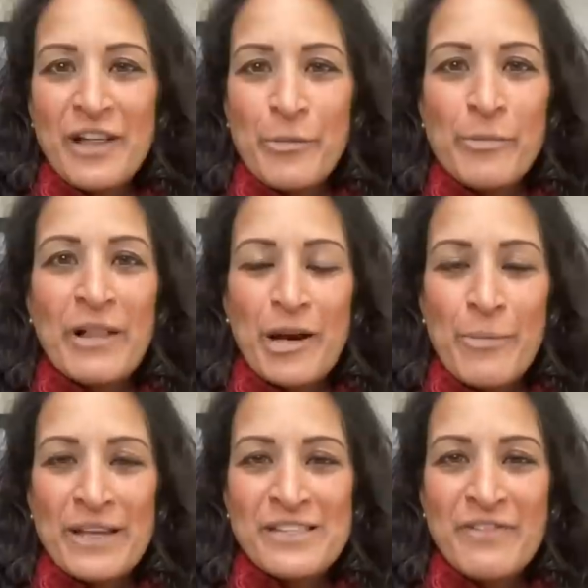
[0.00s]
available player,
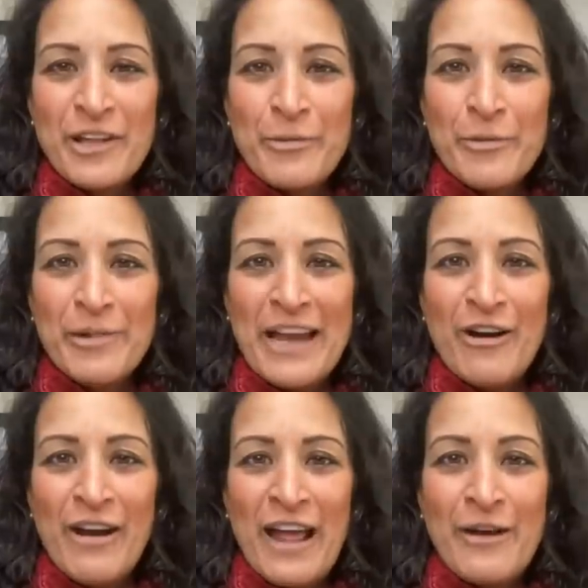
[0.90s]
best available
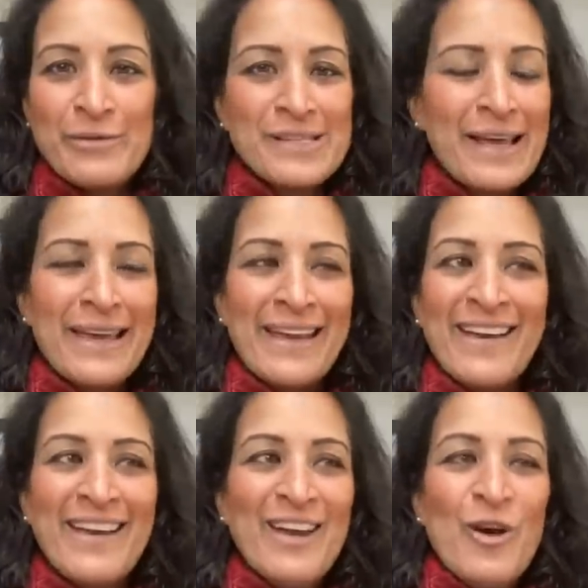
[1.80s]
player. And I was like,
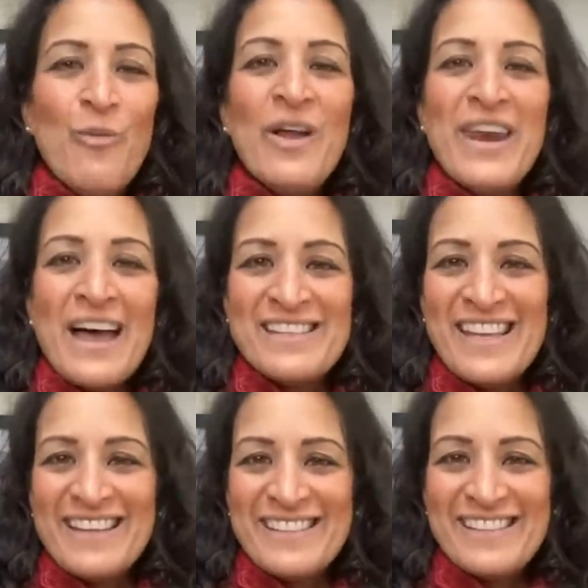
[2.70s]
what
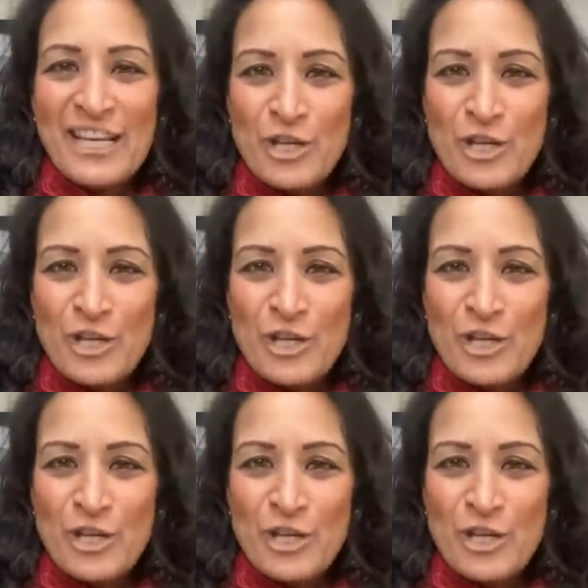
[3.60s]
nonsense?